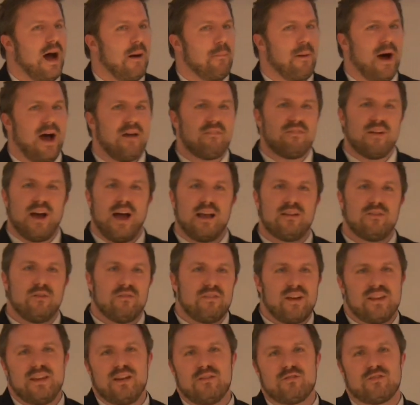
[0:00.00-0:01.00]
I don't
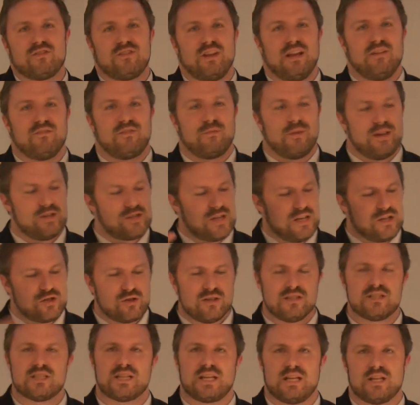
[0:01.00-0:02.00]
find information
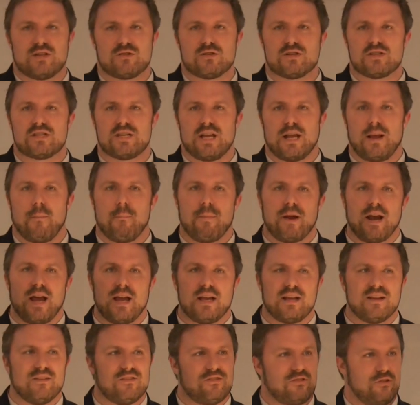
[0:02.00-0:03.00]
intrinsically interesting, but I
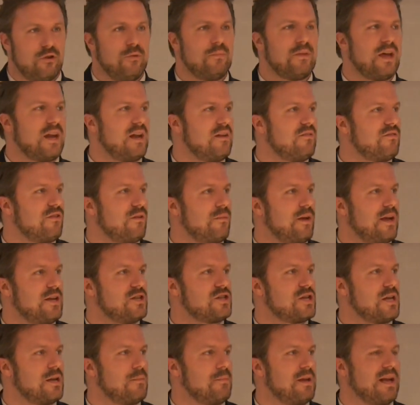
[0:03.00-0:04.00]
consume that
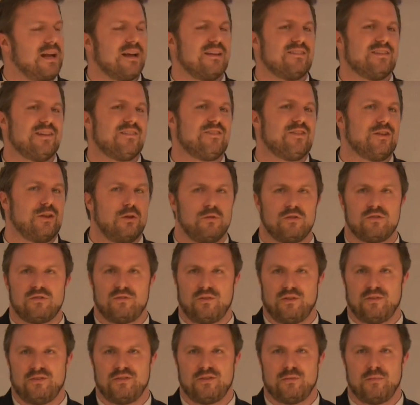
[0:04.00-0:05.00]
information because it's
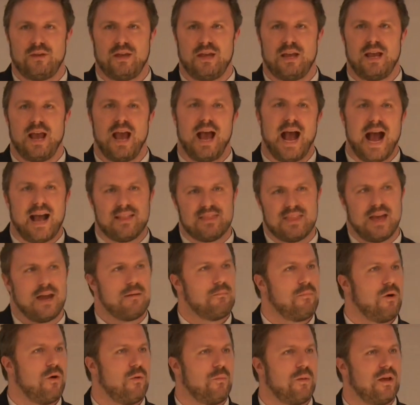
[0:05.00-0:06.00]
useful to me at that
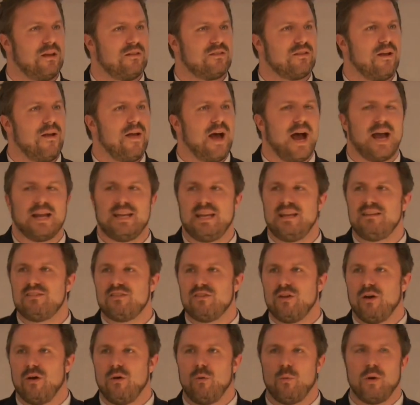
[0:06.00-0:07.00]
moment. I need to
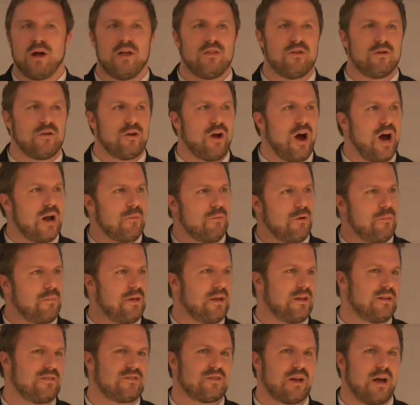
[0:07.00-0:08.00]
know whether an automobile
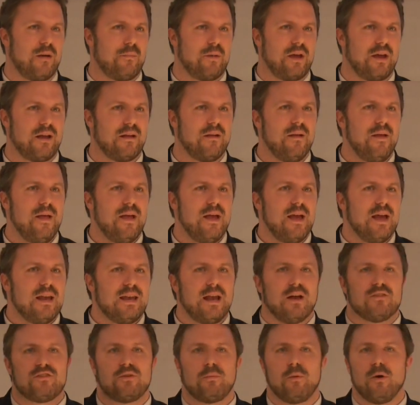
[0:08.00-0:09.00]
is coming.
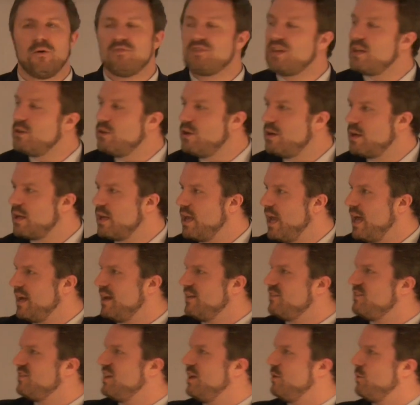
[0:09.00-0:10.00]
Now suppose I look and I
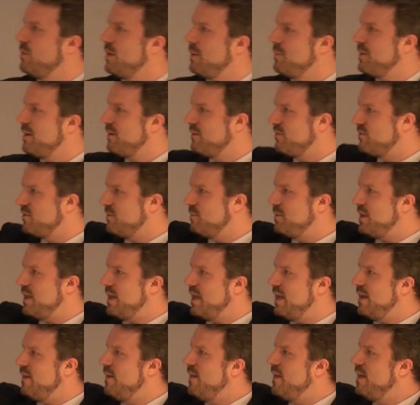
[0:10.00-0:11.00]
see what appears to
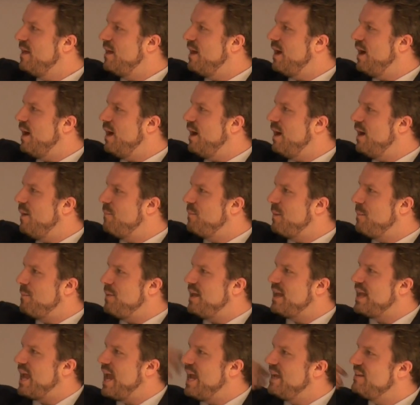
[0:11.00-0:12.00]
be a
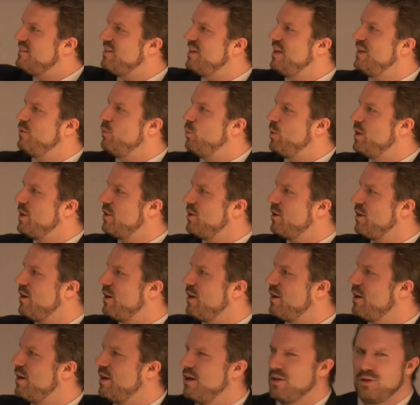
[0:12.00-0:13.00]
big
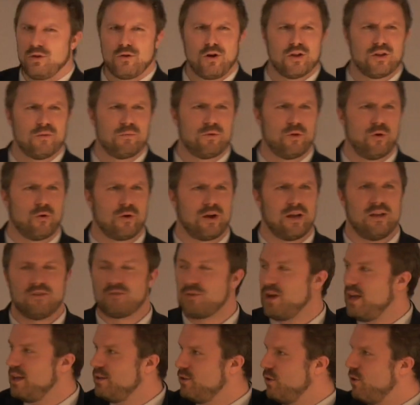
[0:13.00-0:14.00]
18-wheeler, you call them lorries,
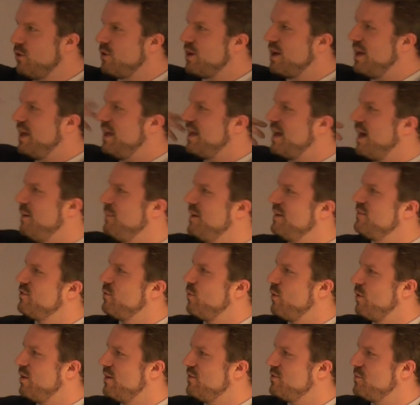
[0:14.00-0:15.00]
right? Lorry coming
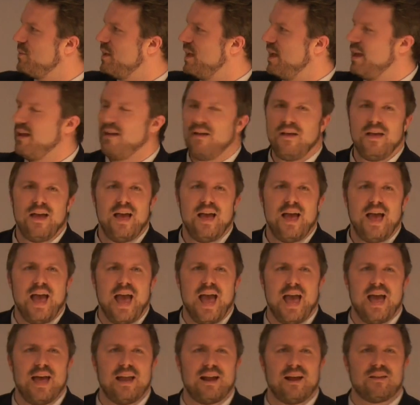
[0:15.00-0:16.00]
towards me,
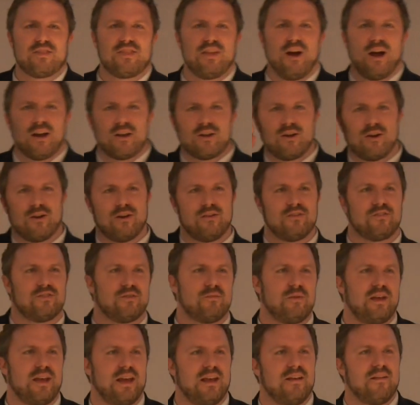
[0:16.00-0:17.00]
and a thought occurs to
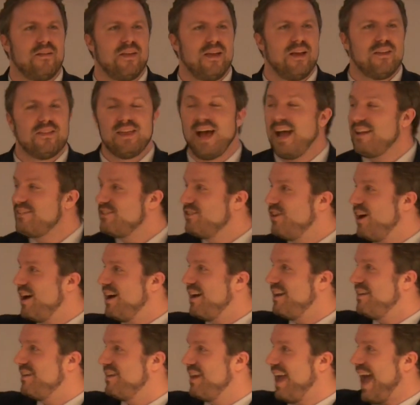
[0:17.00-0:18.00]
me, that's
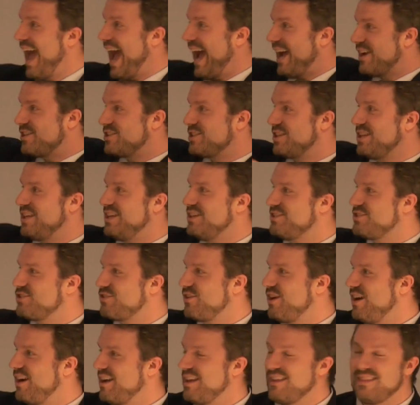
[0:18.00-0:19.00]
not actually a
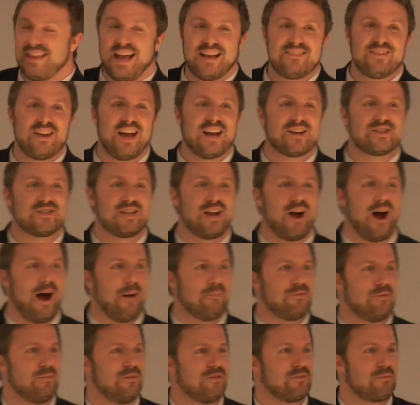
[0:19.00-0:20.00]
truck, that's actually
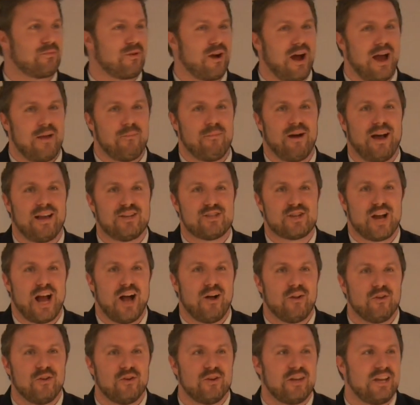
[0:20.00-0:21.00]
Optimus Prime, my
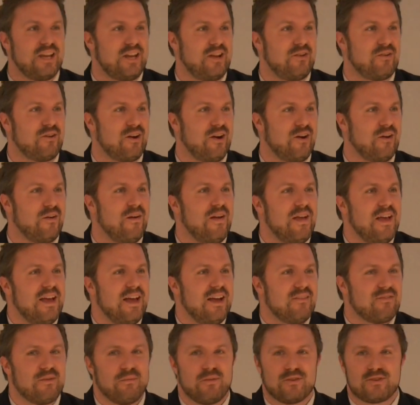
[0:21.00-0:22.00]
childhood hero
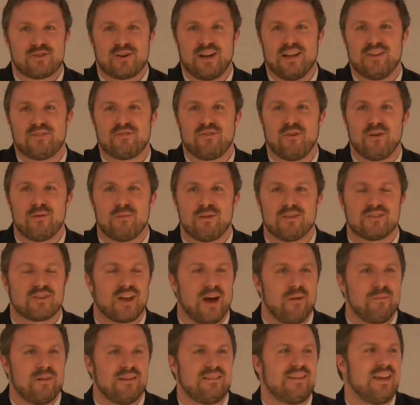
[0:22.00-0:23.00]
from the Transformers,
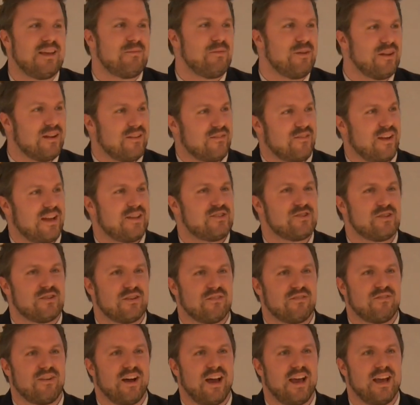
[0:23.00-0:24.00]
coming to take me on an adventure to
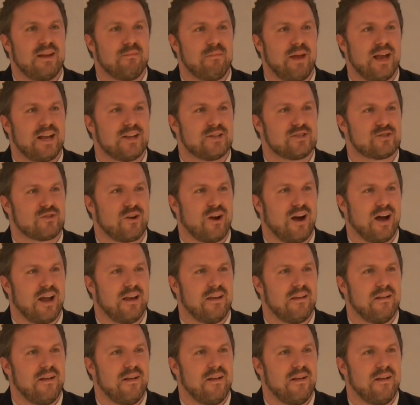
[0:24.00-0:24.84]
fight Megatron.